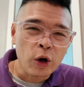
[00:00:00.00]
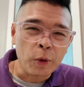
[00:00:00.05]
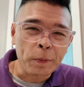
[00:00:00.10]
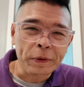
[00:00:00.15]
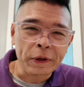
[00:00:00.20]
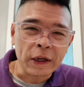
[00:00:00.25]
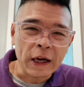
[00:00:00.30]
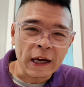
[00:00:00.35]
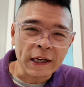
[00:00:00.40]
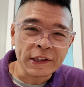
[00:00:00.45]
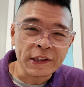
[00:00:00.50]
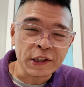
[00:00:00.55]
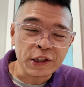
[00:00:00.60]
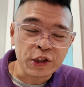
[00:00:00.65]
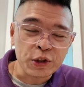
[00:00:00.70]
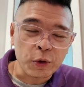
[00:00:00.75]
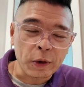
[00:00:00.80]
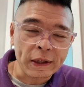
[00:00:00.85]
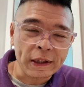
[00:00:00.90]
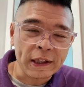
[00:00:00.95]
Hope you guys
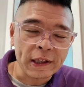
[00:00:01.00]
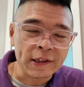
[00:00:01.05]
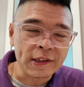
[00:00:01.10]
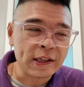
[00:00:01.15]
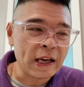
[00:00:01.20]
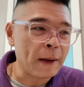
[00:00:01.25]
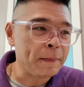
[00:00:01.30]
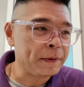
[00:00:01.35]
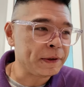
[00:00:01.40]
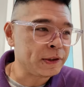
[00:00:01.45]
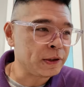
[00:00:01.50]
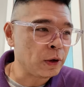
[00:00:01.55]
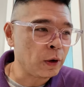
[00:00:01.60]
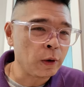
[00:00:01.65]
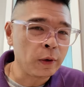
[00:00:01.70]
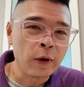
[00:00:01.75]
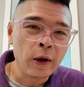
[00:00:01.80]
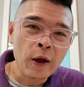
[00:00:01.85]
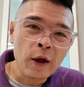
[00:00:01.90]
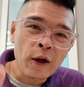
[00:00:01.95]
enjoyed this
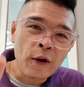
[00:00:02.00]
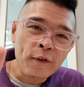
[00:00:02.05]
episode.